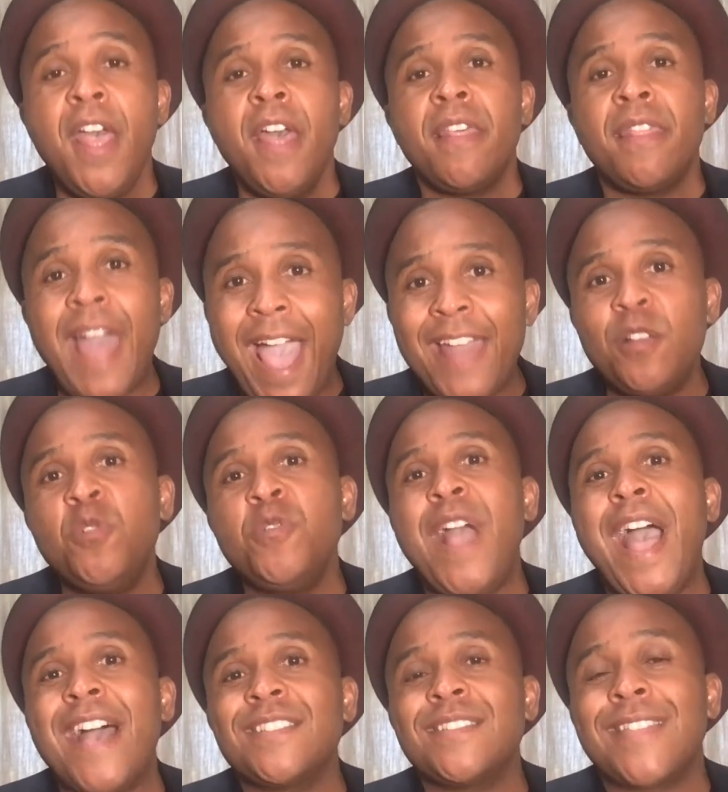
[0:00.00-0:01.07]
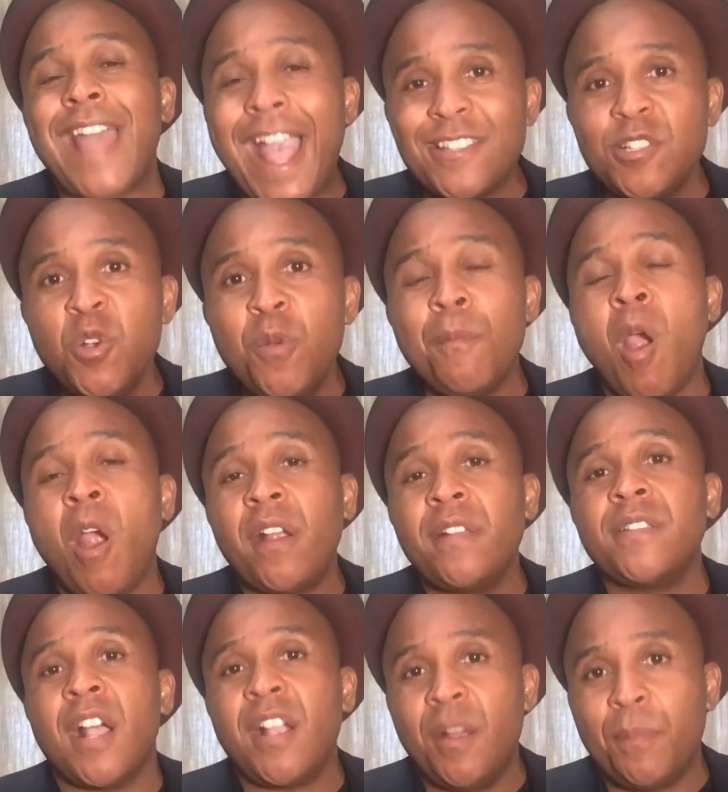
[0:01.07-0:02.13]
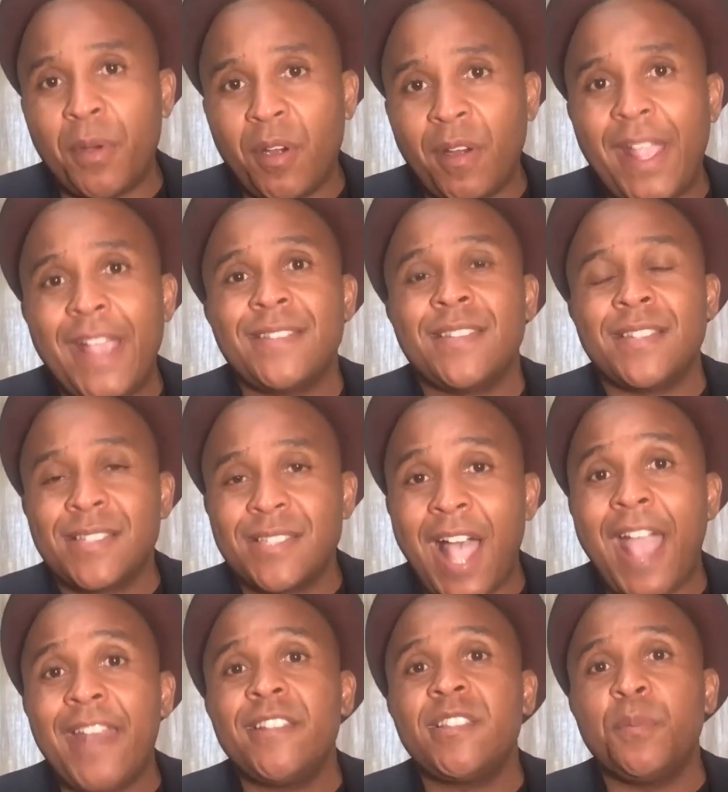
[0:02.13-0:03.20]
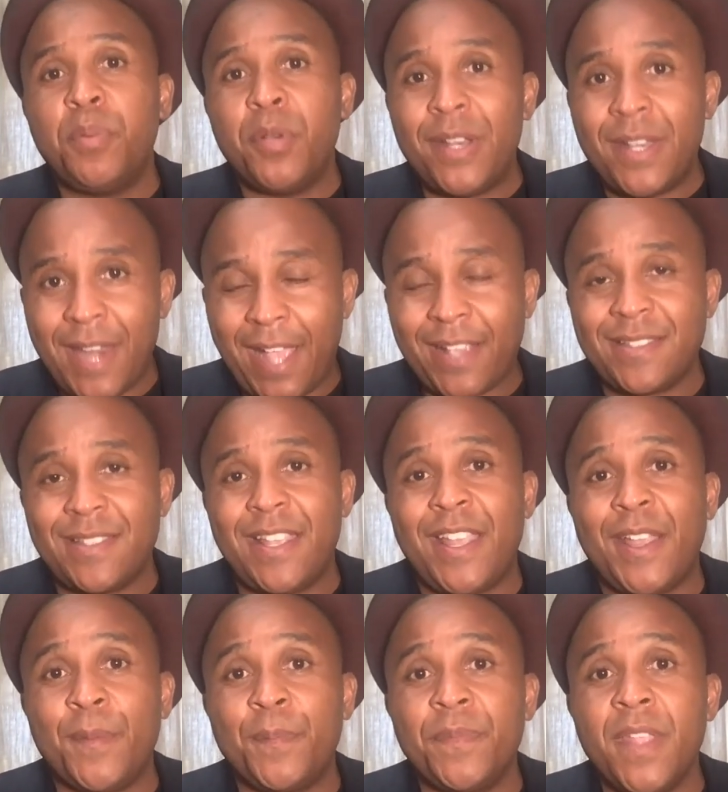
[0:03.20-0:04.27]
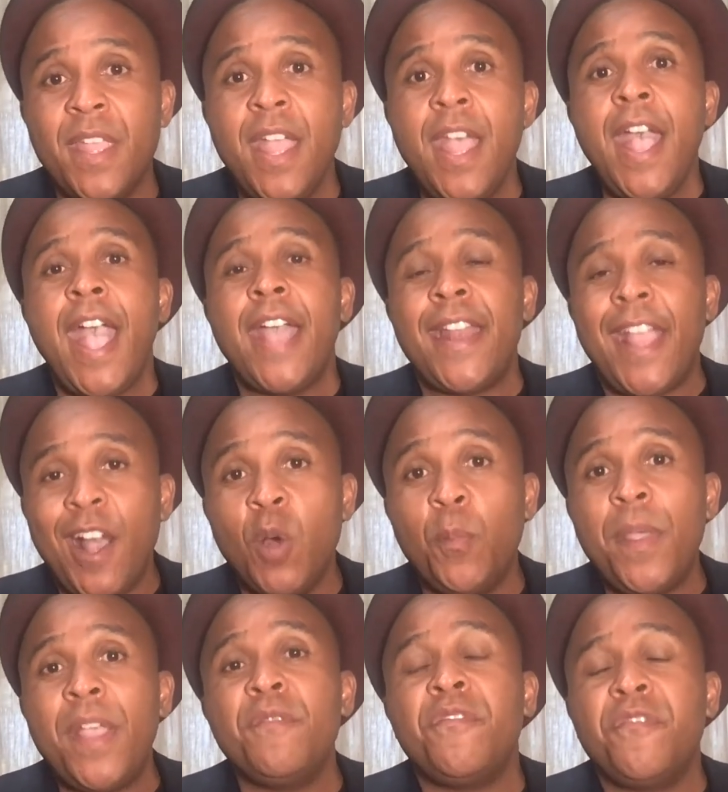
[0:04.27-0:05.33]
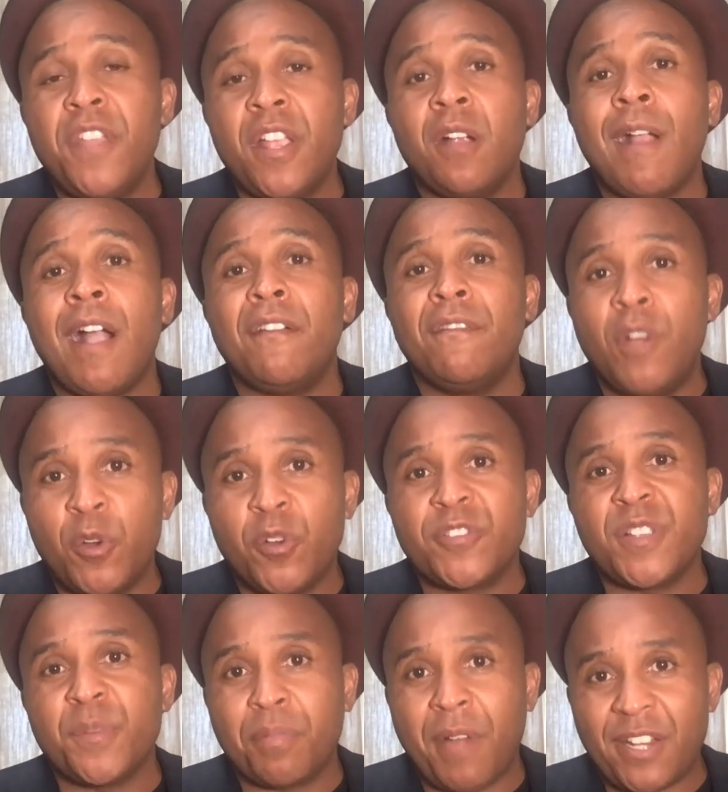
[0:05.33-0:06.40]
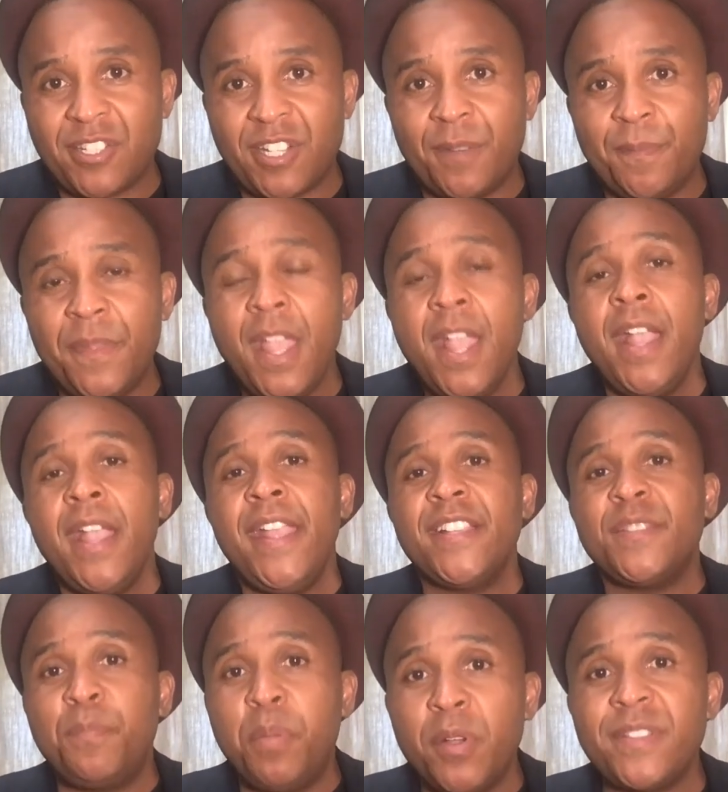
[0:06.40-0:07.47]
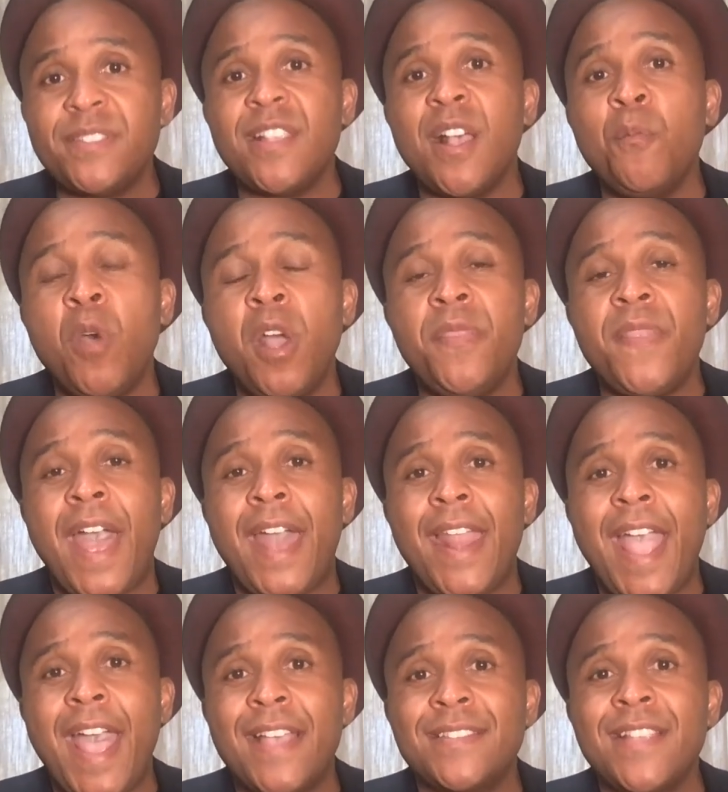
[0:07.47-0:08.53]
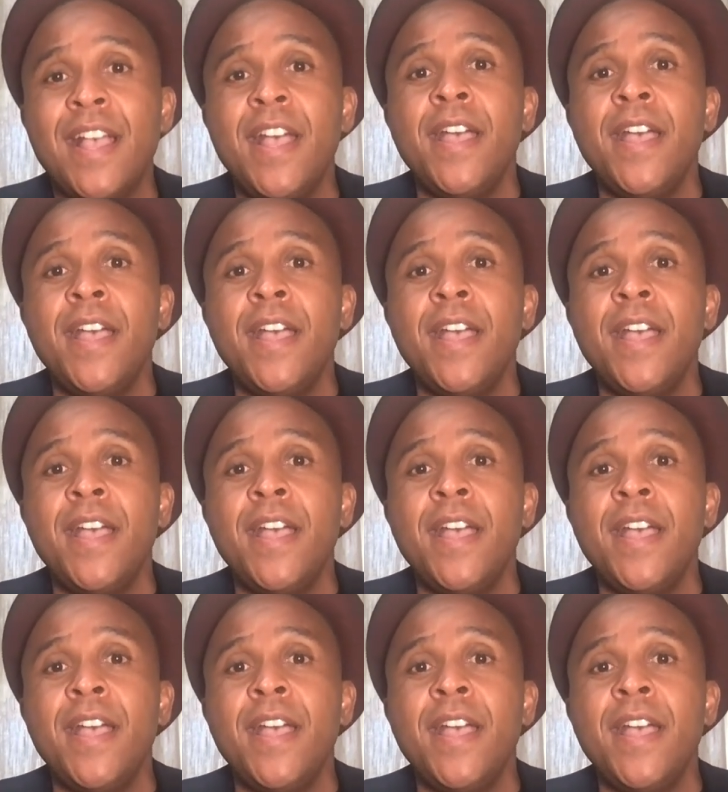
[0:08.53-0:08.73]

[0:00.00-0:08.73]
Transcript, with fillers: That who right. has that's who Mark Zuckerberg has decided to put next to him and help him figure out voter suppression. He has put someone that has